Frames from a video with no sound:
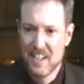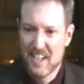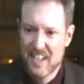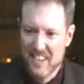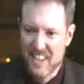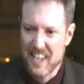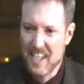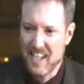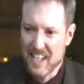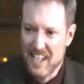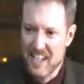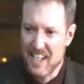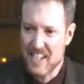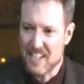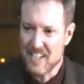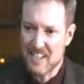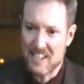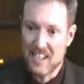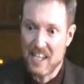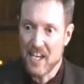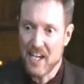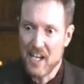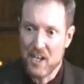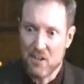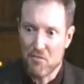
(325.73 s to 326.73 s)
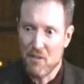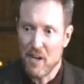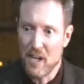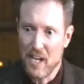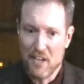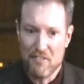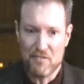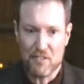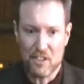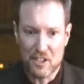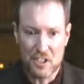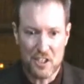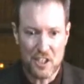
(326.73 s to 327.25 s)
that is getting ready
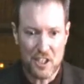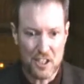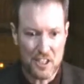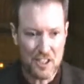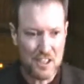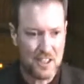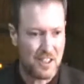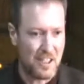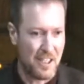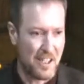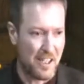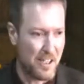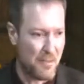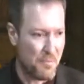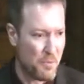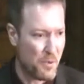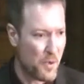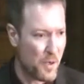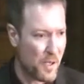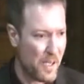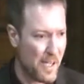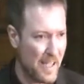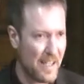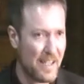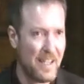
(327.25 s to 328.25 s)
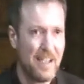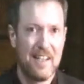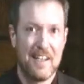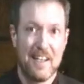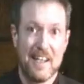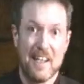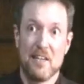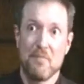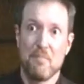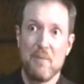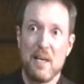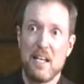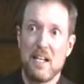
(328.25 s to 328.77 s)
for church Sunday morning in
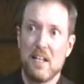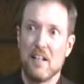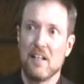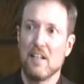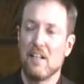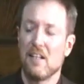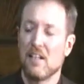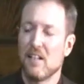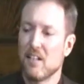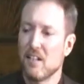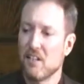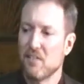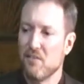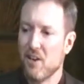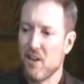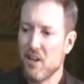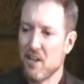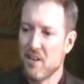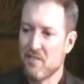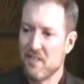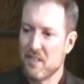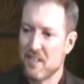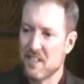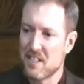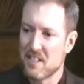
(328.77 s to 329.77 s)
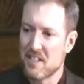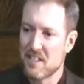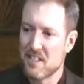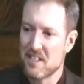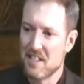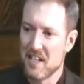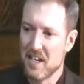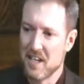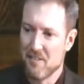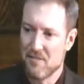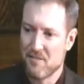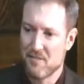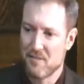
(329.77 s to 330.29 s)
the middle of all of this
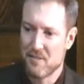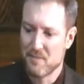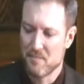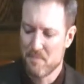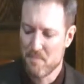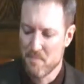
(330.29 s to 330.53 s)
stuff.